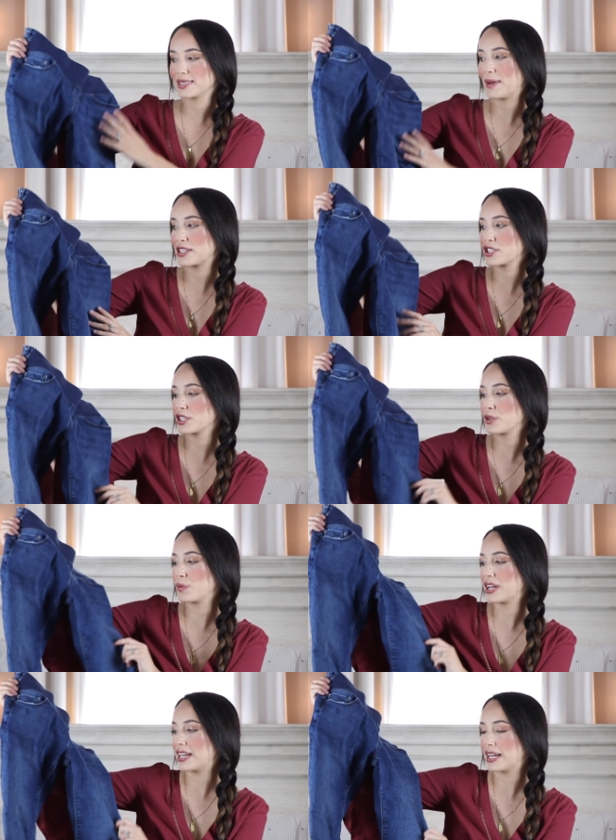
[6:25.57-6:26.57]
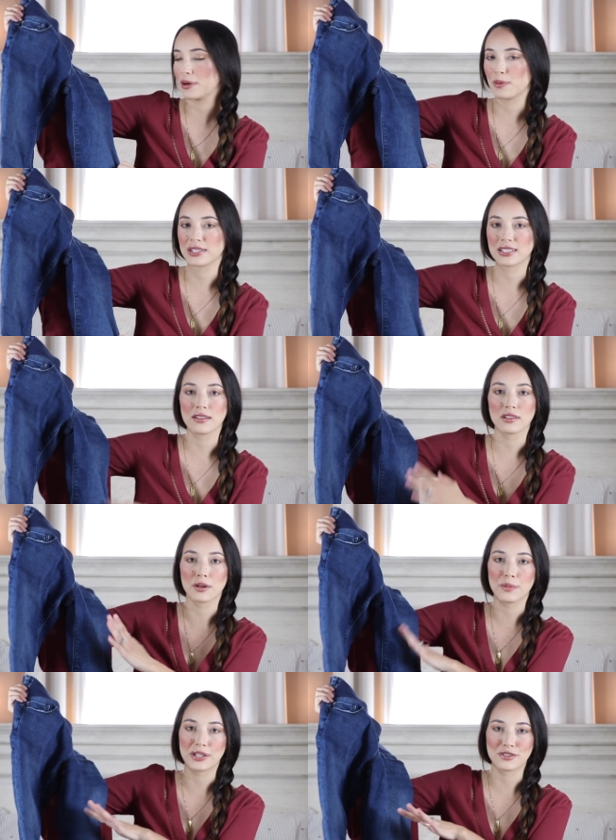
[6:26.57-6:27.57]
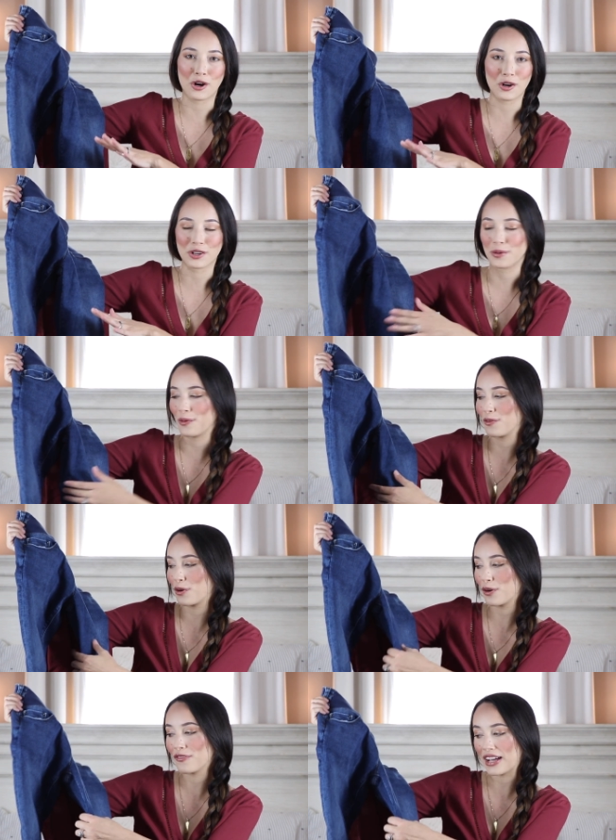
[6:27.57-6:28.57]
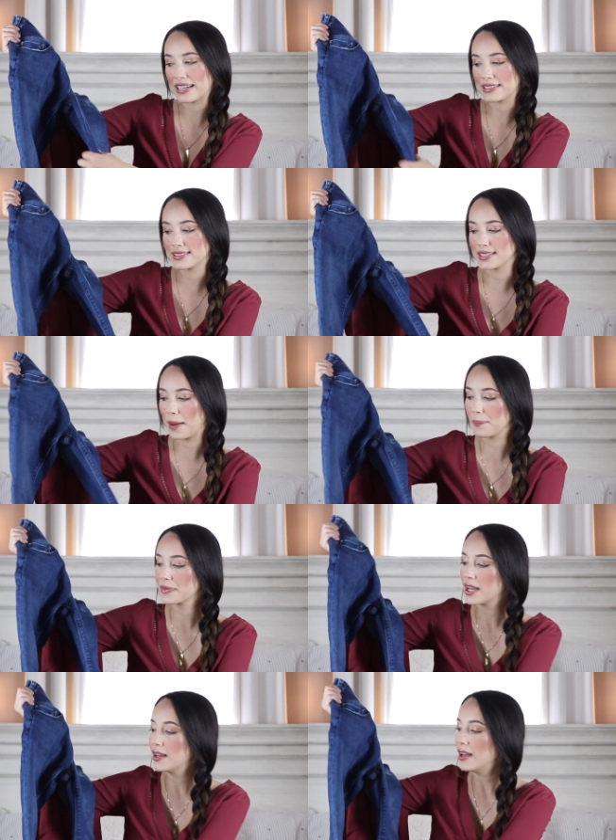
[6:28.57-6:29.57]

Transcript: especially when it was a little bit darker before it faded some.